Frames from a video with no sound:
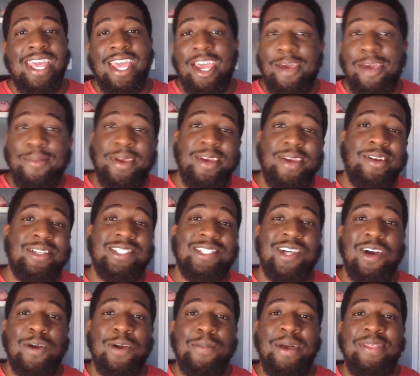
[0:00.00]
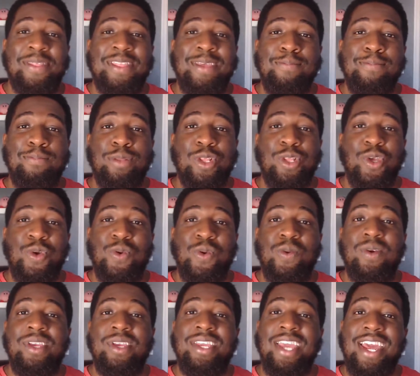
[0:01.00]
I'm here to talk about the
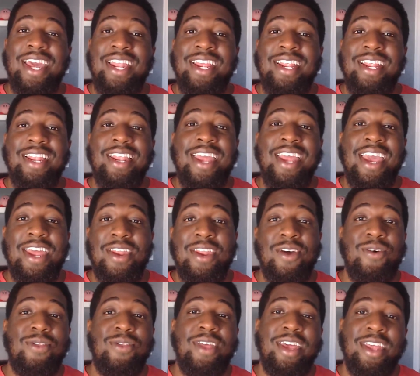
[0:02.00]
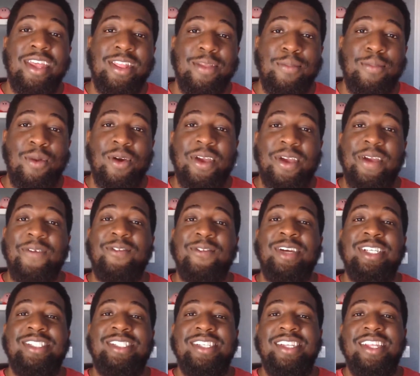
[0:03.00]
Blue Yeti Nano that hit the market
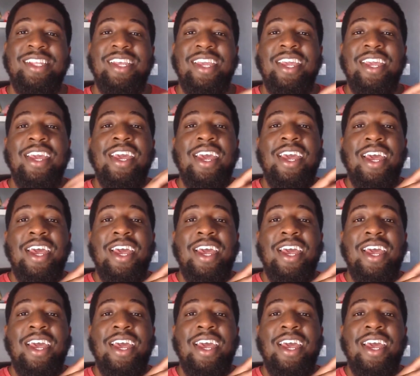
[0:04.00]
recently.